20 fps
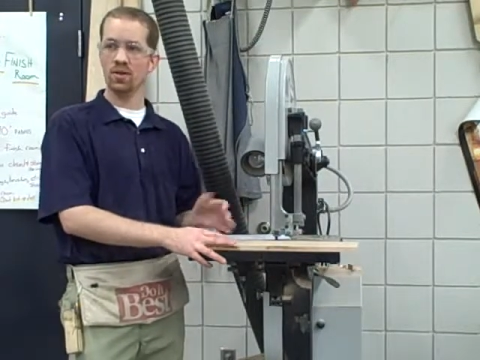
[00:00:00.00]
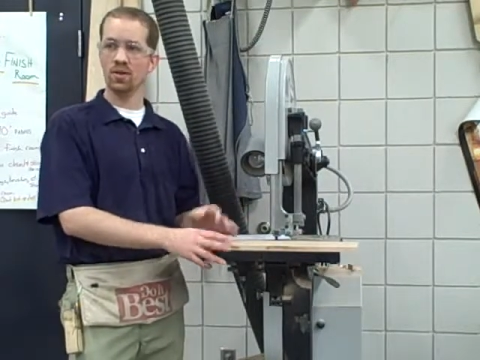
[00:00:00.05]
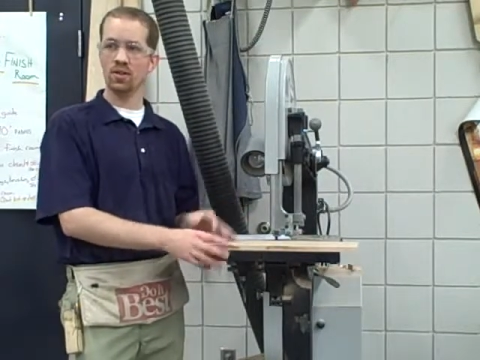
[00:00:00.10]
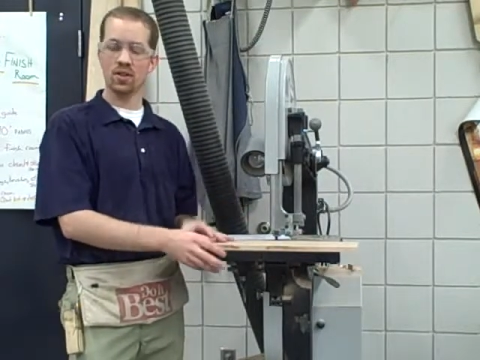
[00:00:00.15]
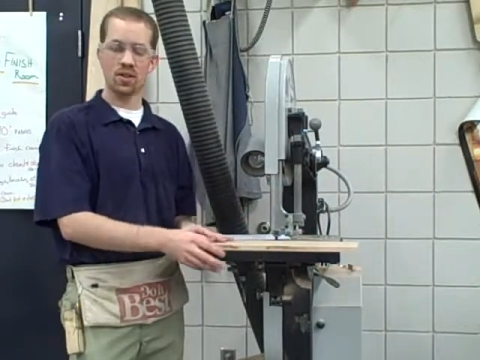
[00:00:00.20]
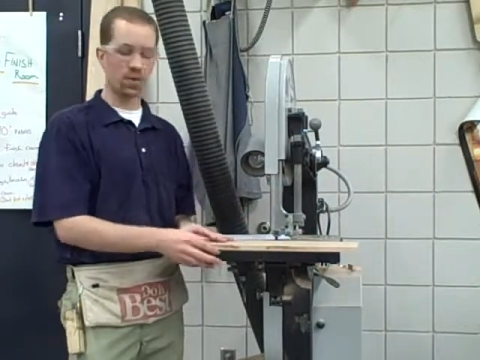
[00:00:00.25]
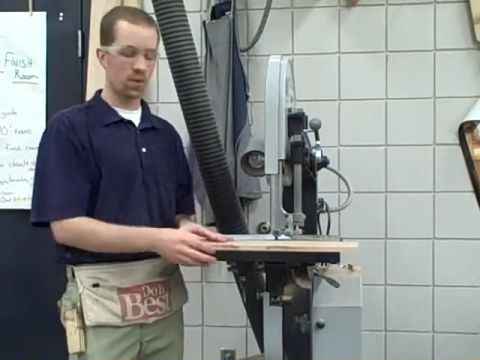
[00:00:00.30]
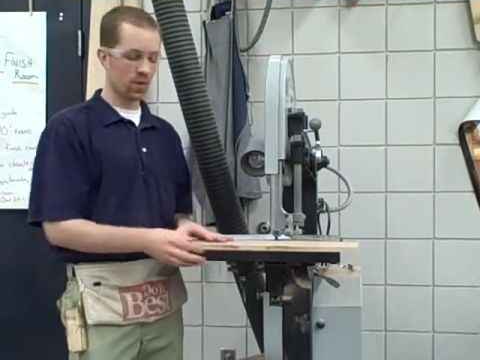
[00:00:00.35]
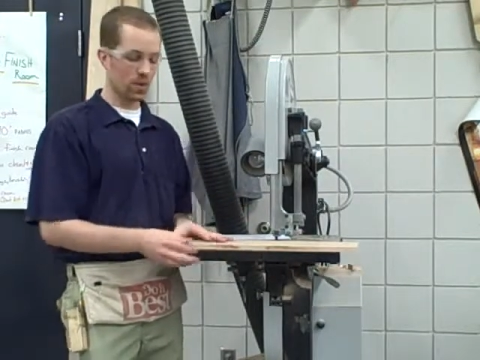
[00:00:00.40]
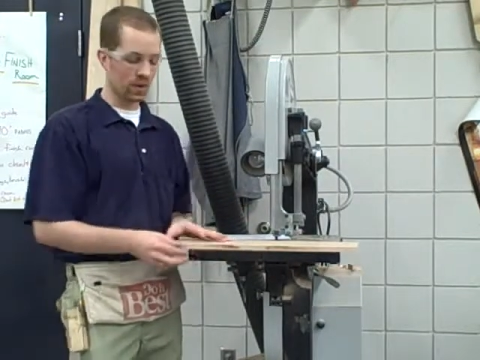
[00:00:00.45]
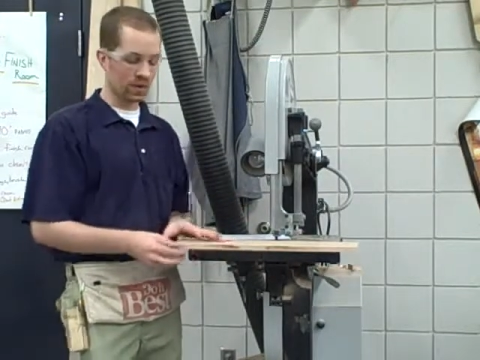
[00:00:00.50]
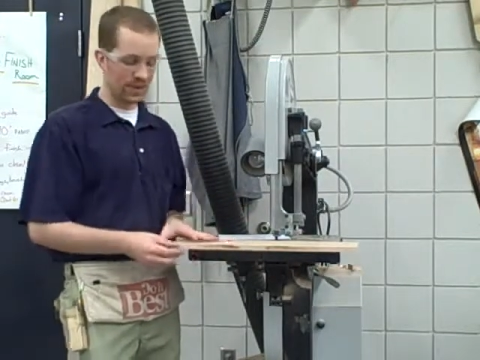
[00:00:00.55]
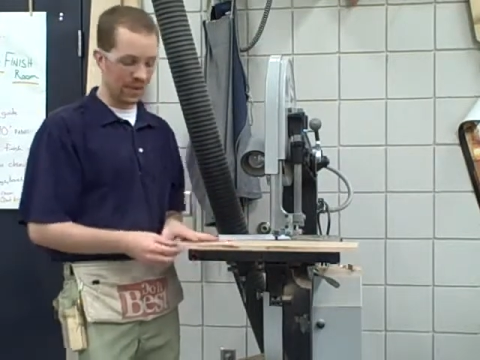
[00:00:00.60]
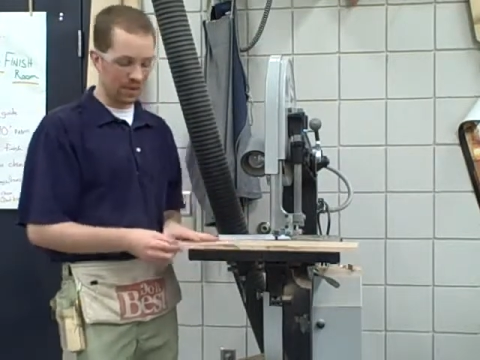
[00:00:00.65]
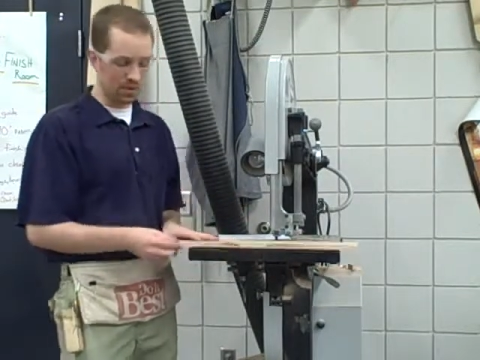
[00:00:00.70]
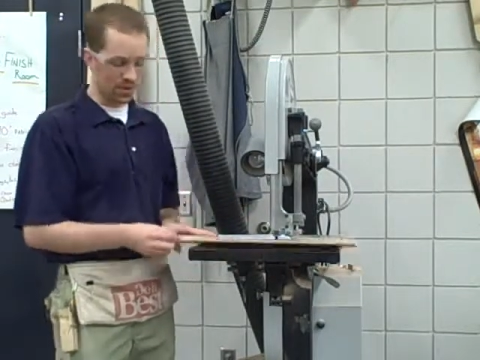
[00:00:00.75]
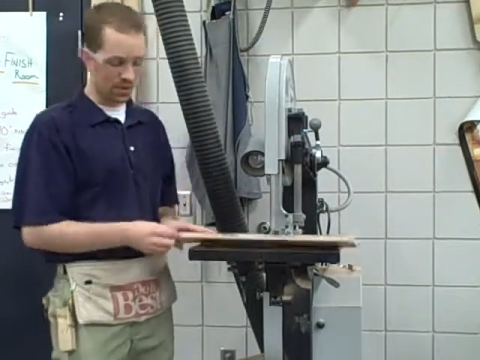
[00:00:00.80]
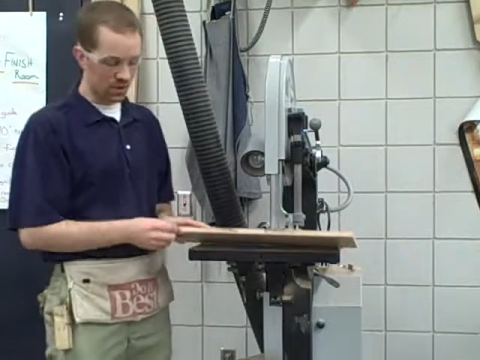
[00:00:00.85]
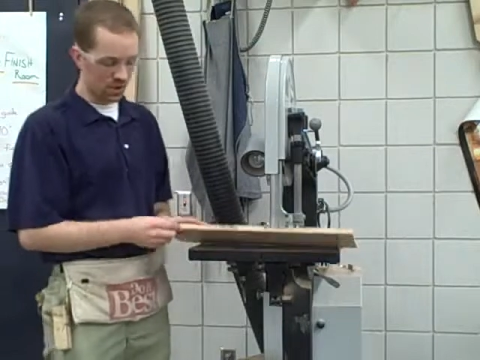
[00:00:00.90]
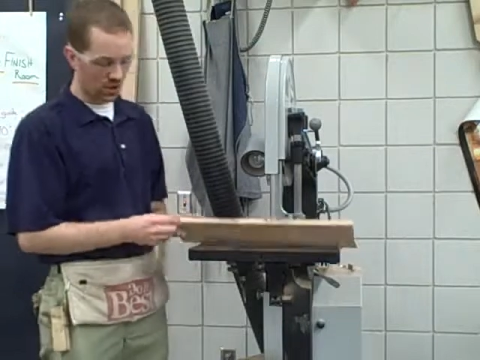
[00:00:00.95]
So a
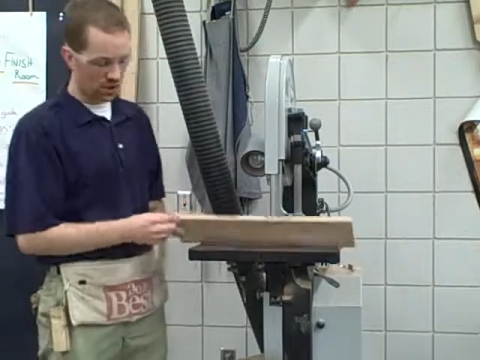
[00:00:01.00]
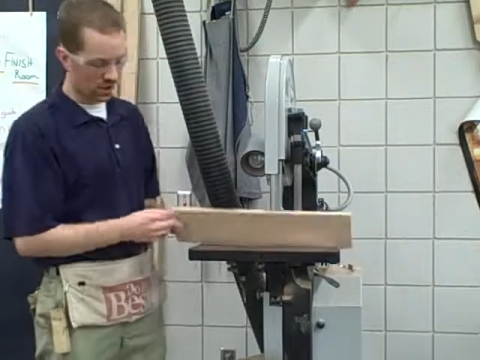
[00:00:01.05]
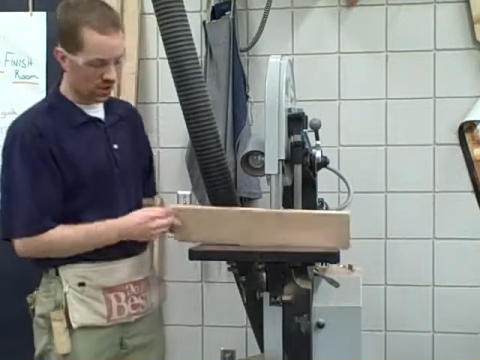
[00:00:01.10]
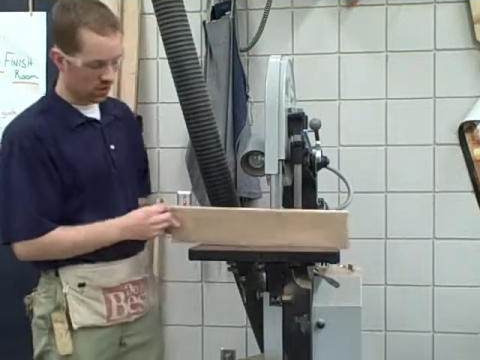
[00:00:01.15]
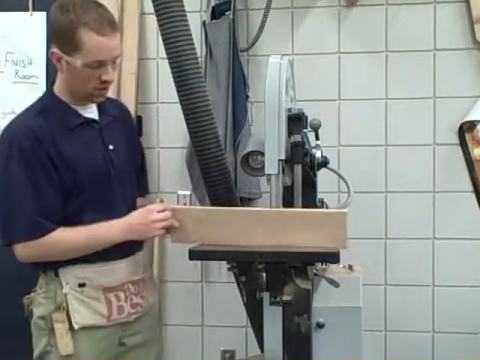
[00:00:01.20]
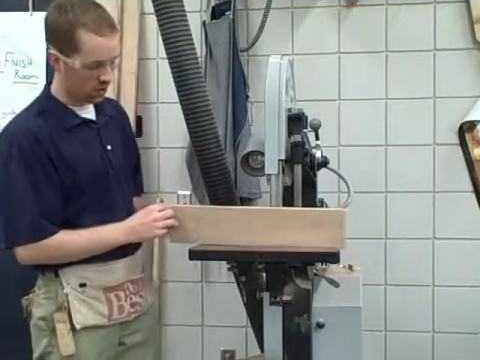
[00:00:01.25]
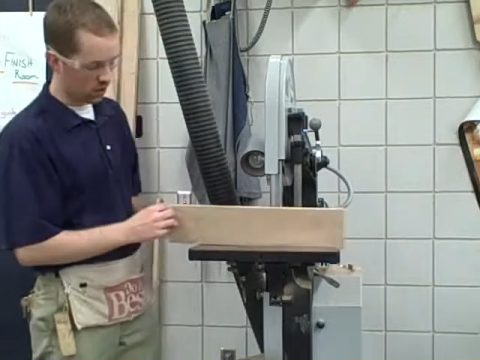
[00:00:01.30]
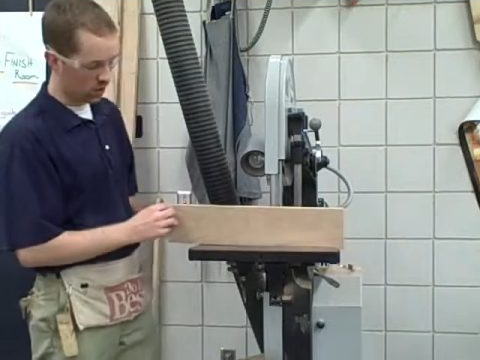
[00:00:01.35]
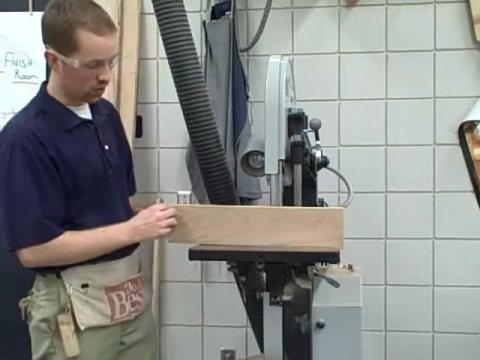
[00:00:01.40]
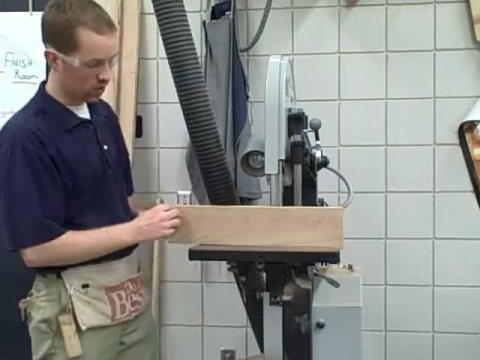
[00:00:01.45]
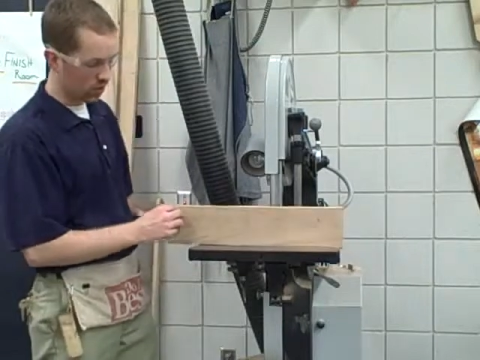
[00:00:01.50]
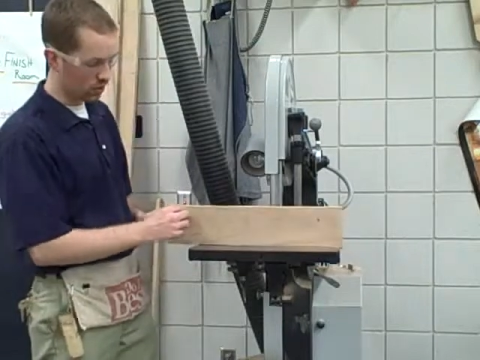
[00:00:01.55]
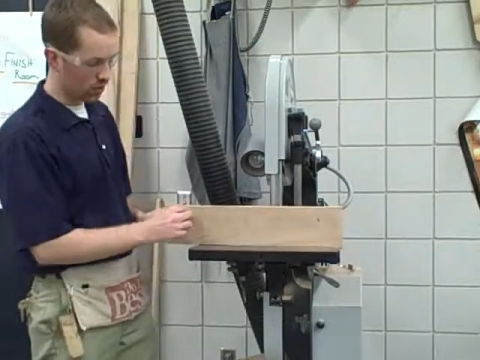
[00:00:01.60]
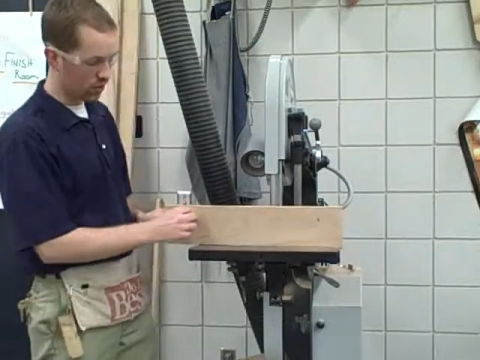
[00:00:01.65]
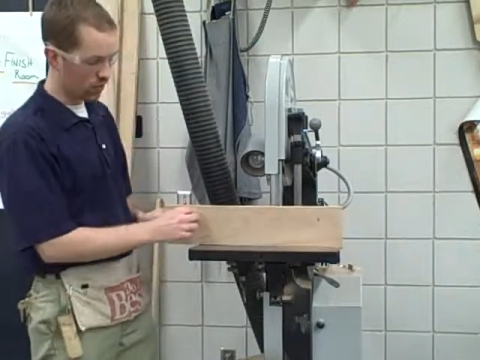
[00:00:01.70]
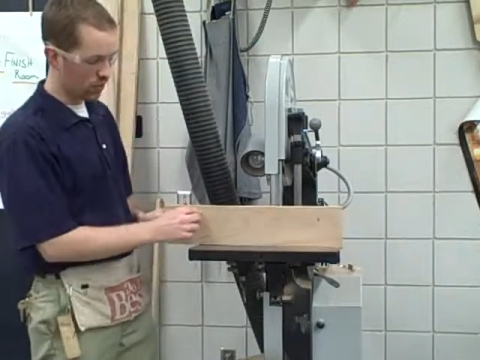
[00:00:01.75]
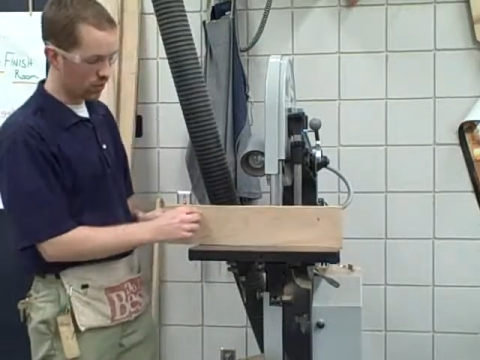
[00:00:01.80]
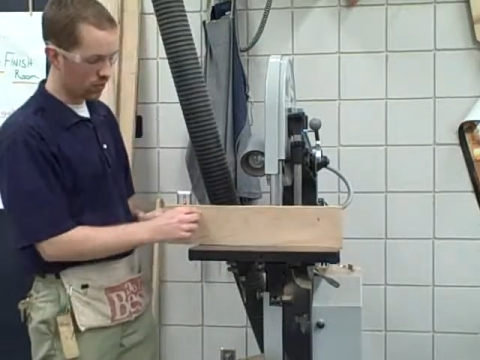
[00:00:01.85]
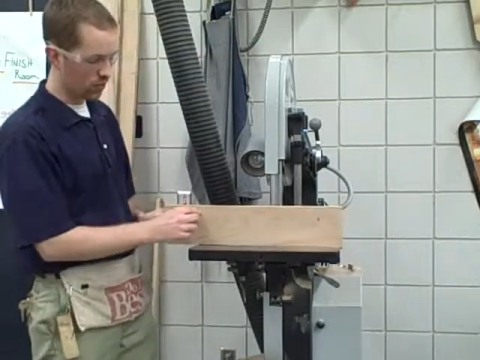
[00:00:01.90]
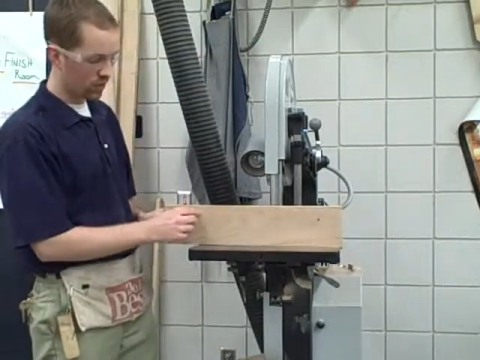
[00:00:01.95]
table saw can do a
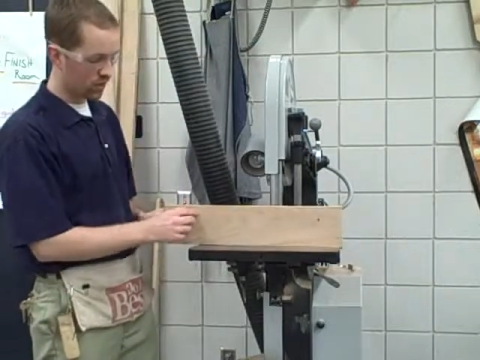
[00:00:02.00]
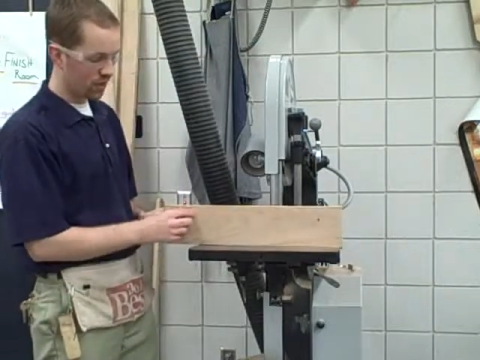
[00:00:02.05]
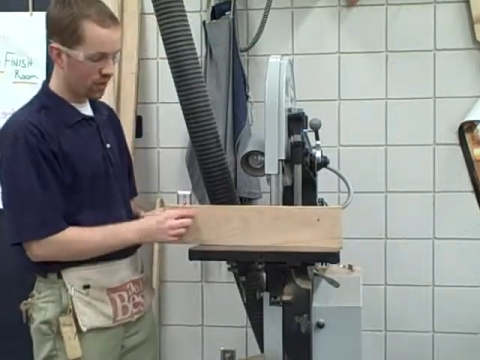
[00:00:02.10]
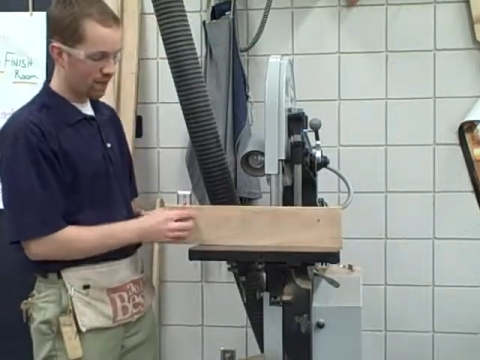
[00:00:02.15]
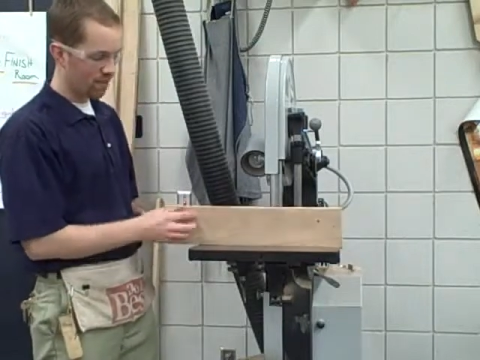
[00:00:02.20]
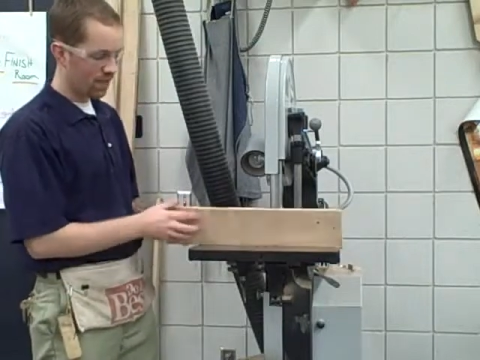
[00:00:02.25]
groove.